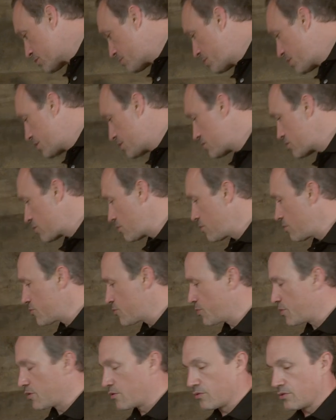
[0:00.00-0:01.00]
opinions are as
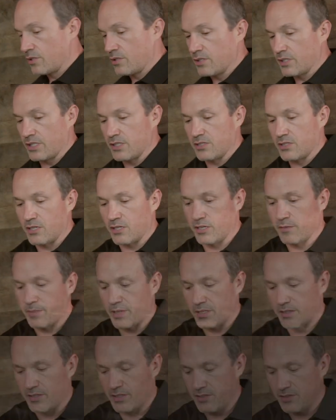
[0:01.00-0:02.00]
we go along and talk
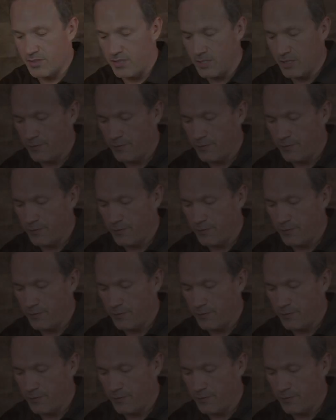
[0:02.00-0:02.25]
about this in